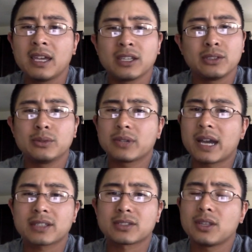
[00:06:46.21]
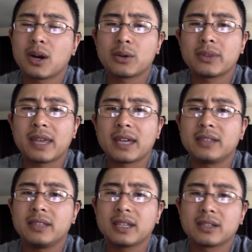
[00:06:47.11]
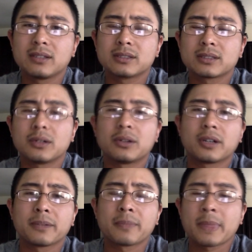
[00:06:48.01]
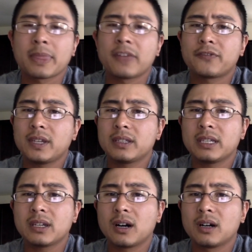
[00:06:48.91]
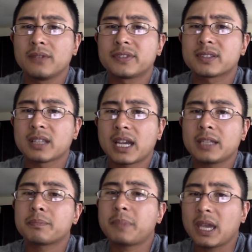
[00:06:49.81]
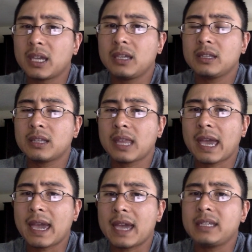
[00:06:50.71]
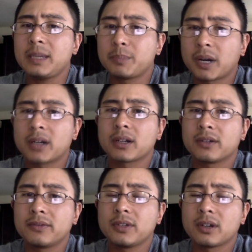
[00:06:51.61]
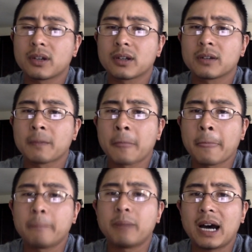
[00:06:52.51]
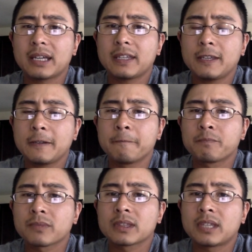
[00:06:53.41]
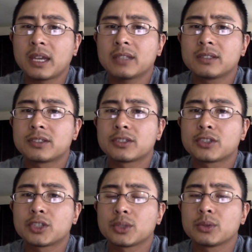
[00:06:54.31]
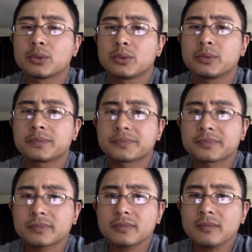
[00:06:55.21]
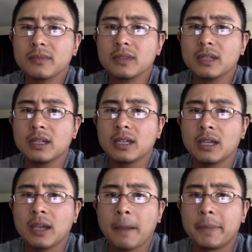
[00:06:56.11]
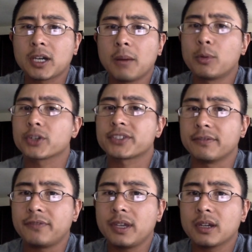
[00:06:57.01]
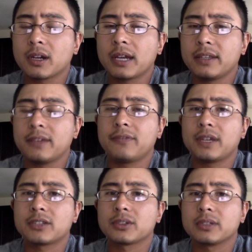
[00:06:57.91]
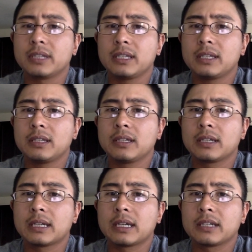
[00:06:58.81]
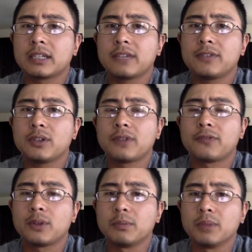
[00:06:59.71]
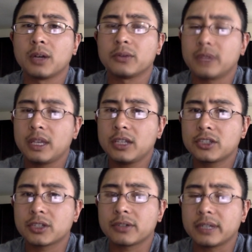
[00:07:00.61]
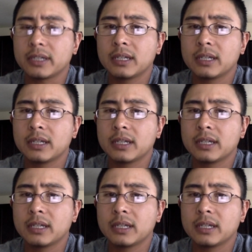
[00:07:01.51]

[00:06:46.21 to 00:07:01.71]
you guys know that niggles or the feeling of slight pain at any part of your body tends to become more severe and eventually give you a full-blown injury.